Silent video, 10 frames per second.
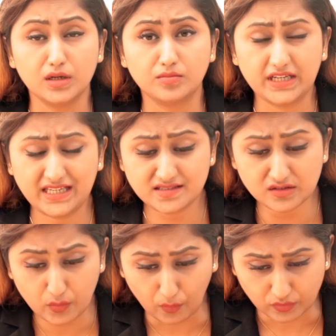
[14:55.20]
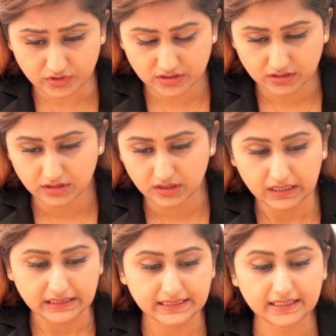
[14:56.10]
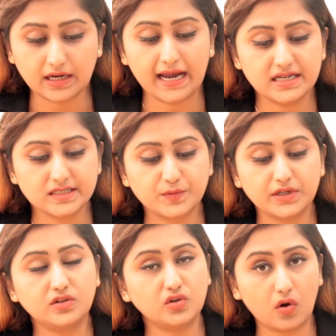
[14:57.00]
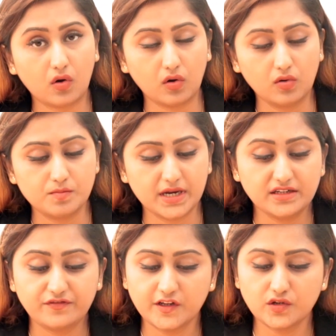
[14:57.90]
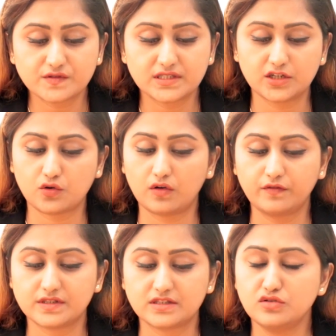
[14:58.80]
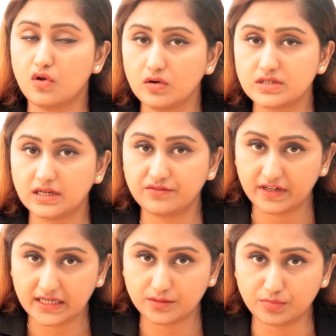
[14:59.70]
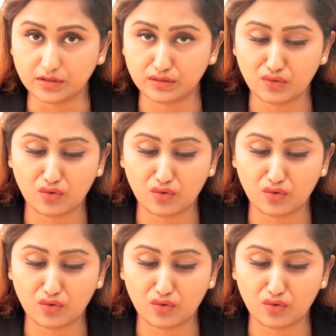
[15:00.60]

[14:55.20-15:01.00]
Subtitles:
Please note that as per law, benefit of set-off is not available